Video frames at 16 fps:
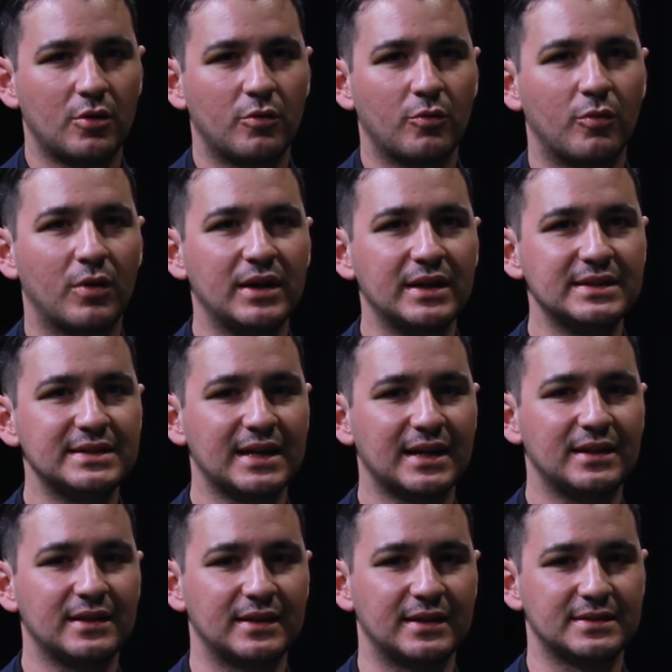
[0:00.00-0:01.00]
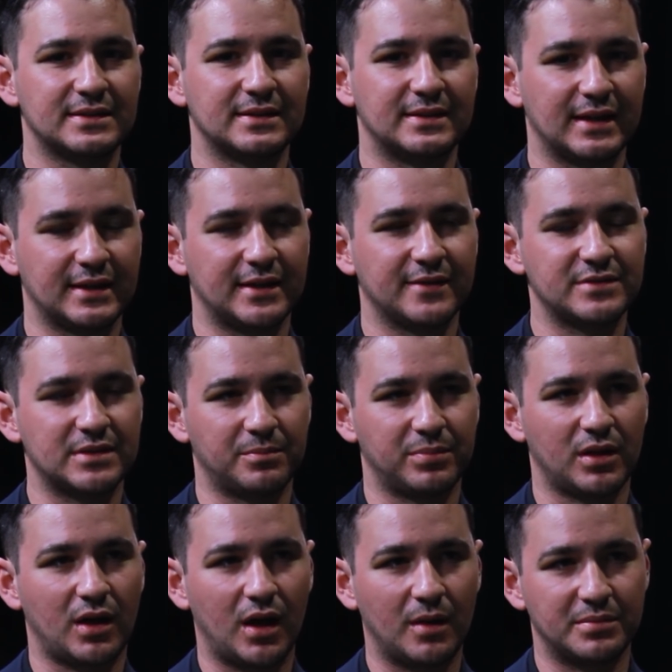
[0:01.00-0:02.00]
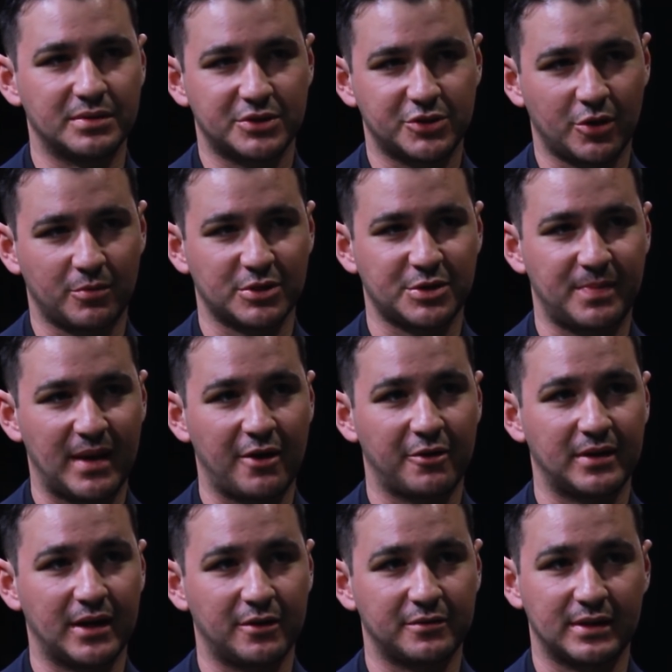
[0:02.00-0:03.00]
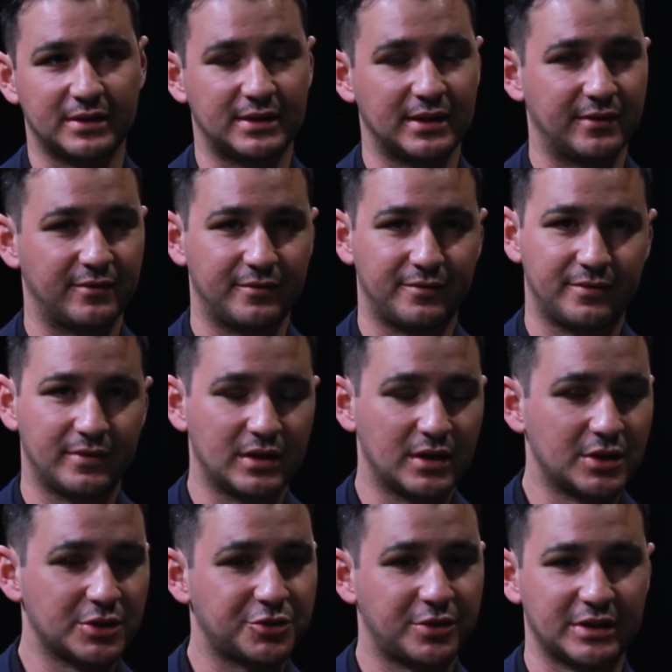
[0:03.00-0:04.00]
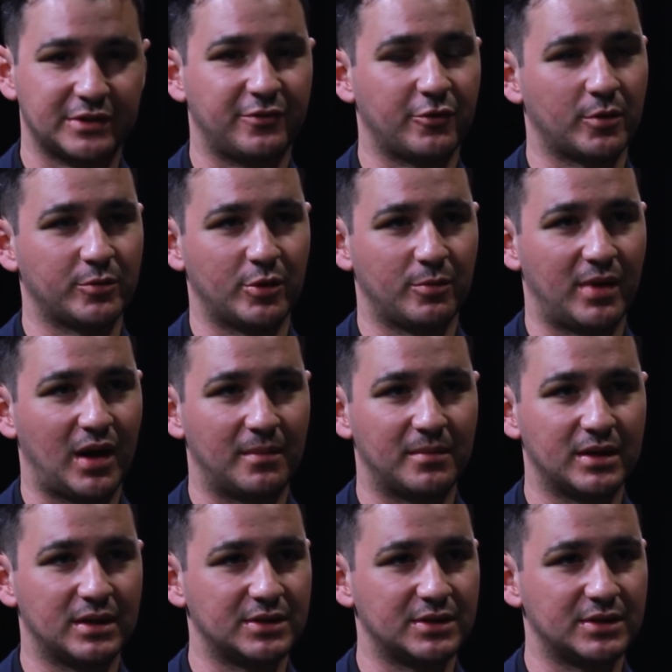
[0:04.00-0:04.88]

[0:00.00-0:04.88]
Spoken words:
What exactly is it that gives the blob so much power now that they've transformed Obama